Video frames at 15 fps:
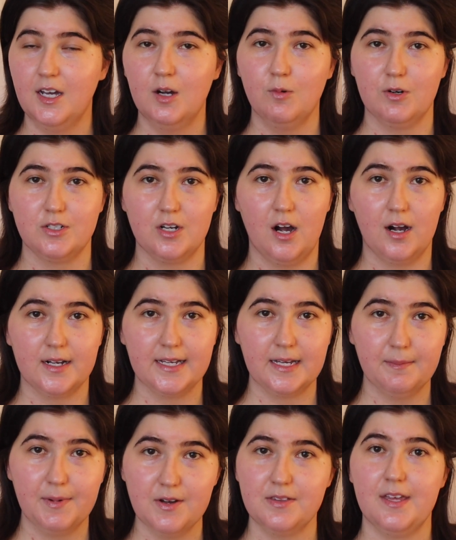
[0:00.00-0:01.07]
we're talking
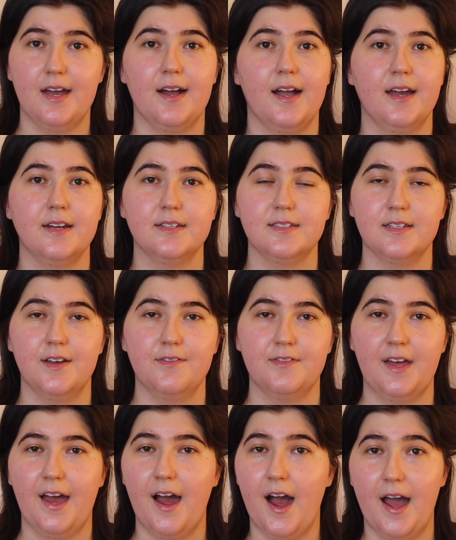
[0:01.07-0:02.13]
about that kind of stuff
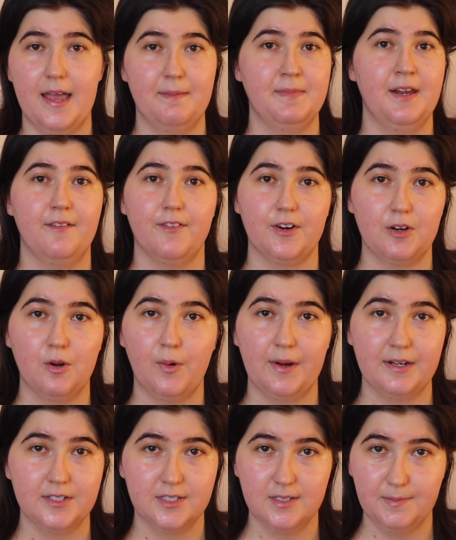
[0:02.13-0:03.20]
that I am never
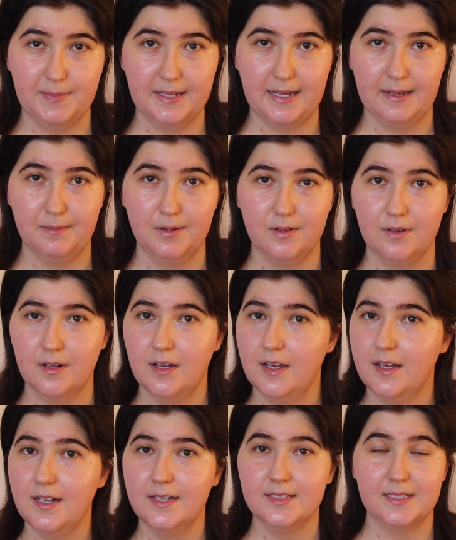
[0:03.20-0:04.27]
going to be able
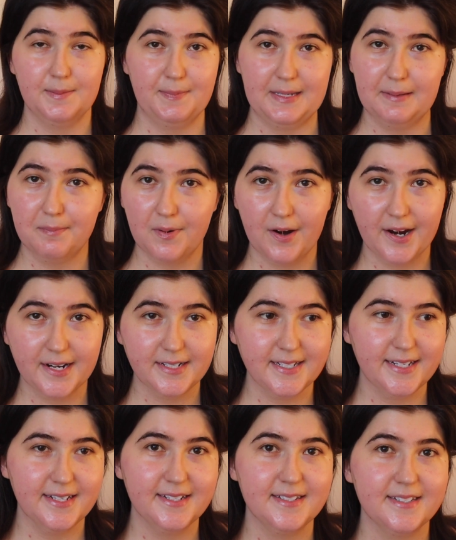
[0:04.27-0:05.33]
to be
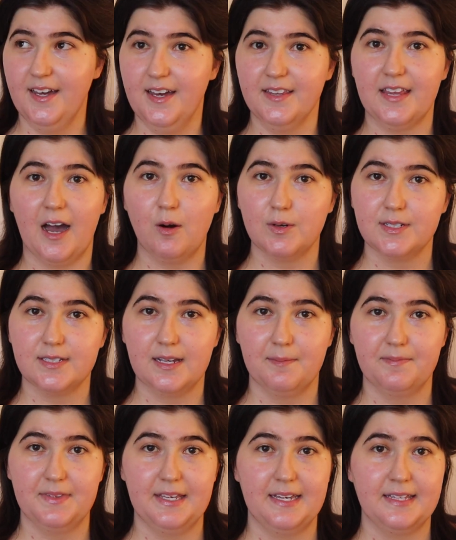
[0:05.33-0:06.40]
pregnant. That was
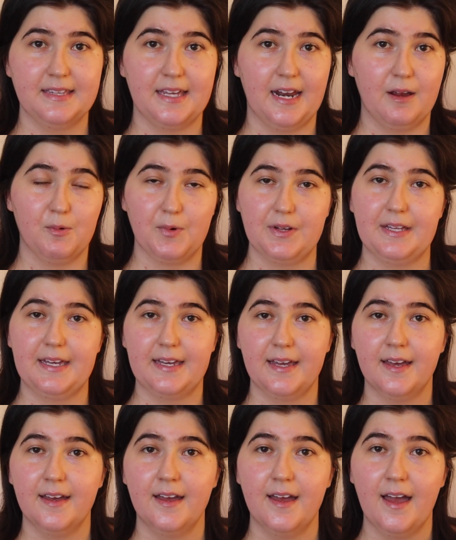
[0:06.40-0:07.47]
something that I really
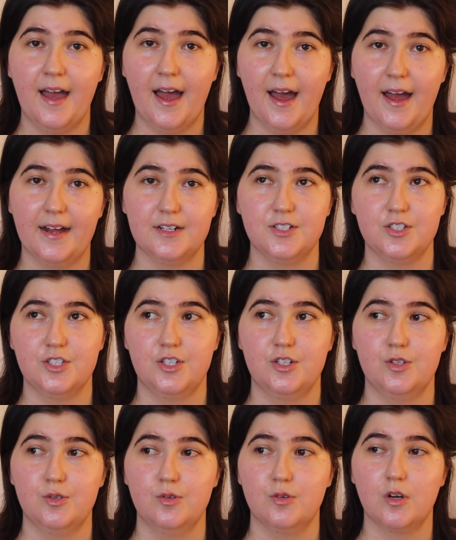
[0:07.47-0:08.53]
had
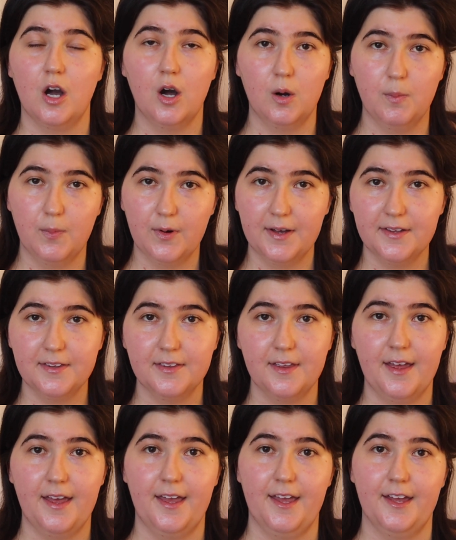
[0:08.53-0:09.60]
to cope with
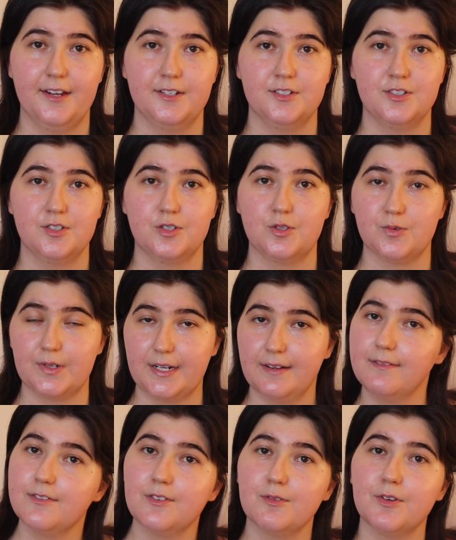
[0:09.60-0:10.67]
and
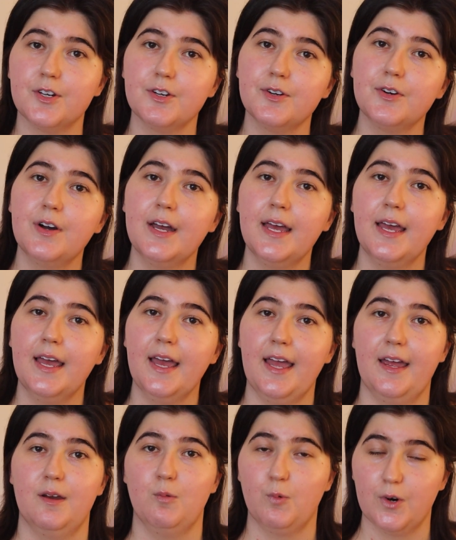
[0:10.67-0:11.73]
grieve through
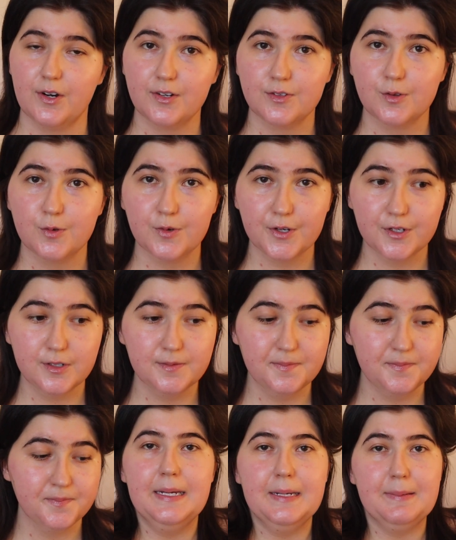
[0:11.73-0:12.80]
and work
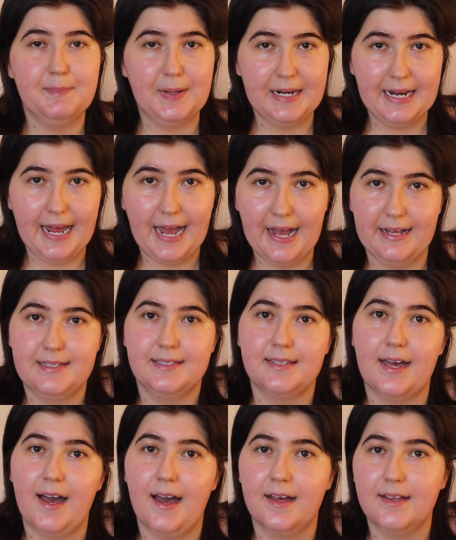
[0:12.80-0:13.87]
through, but it adds
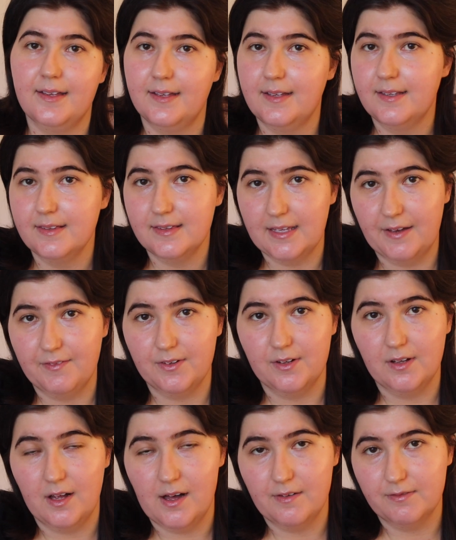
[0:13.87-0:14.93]
that
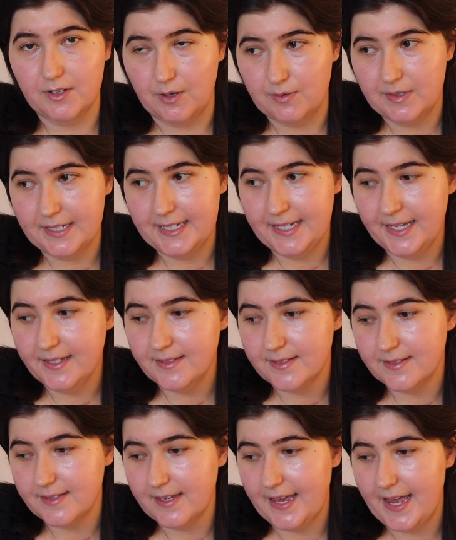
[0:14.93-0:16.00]
level of
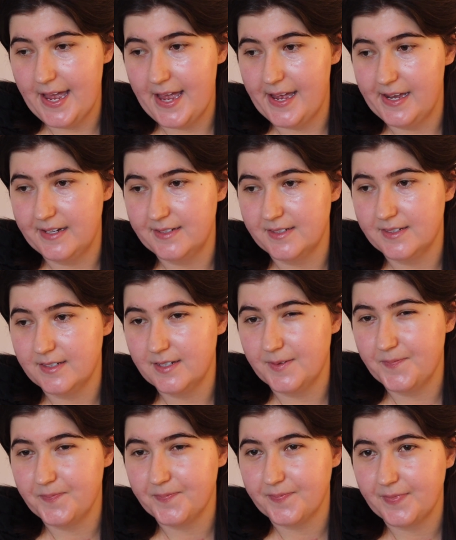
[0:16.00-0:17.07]
loneliness, and
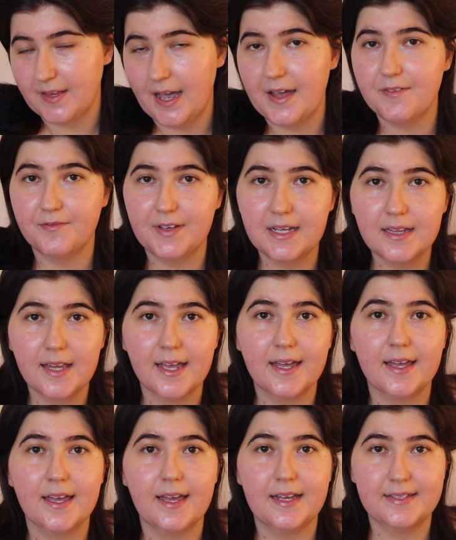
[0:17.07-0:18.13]
I feel
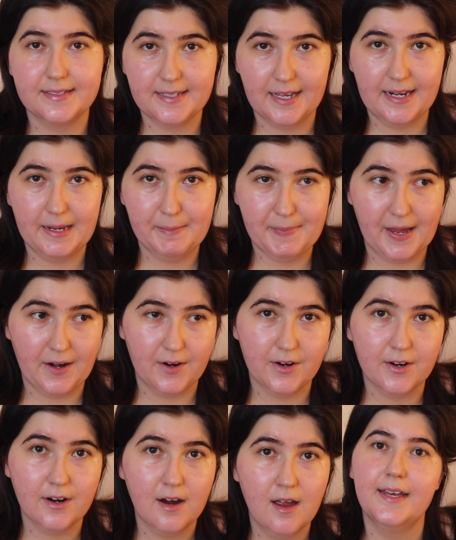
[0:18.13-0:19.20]
like it's getting
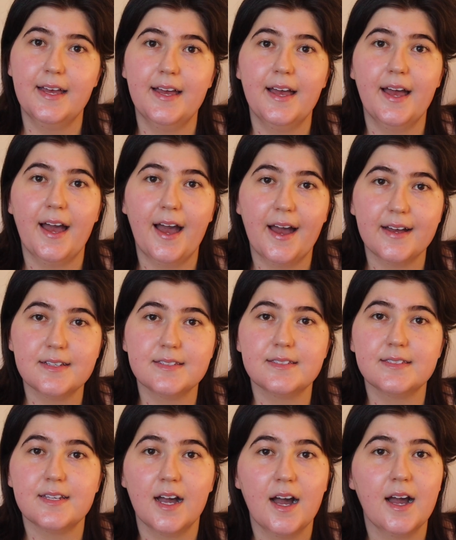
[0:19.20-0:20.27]
better. As
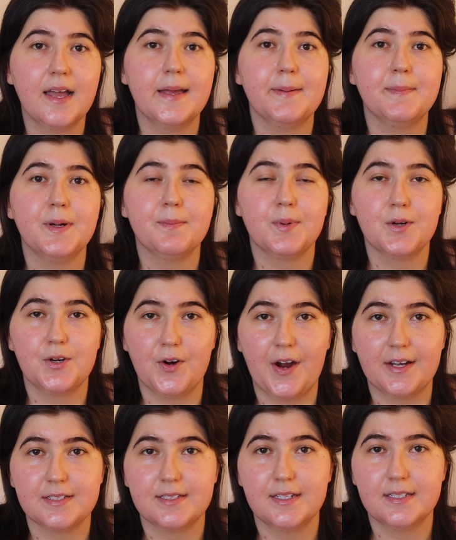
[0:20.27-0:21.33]
time
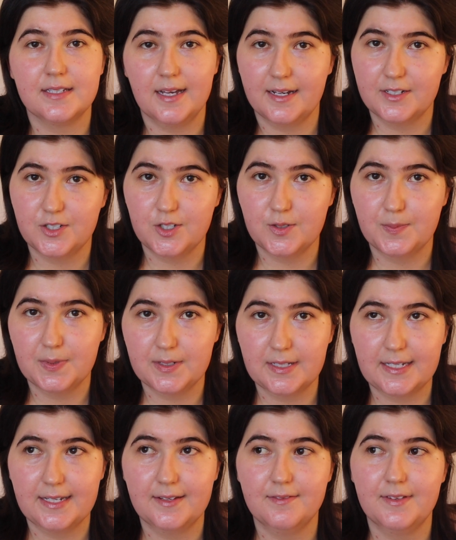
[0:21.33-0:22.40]
progresses, I do
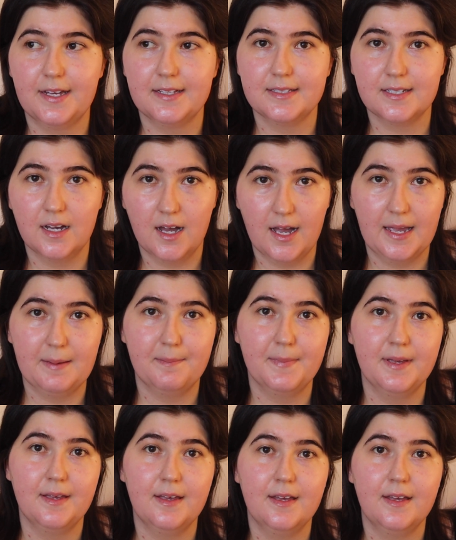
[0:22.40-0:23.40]
believe that time